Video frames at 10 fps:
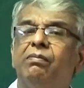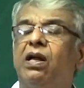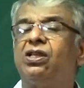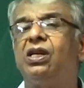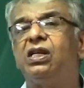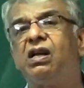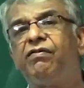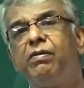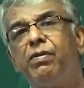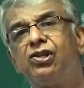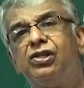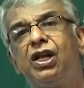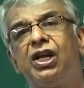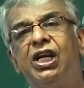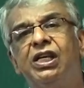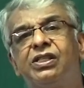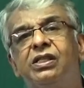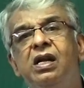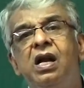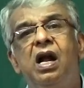purchase of a machineries,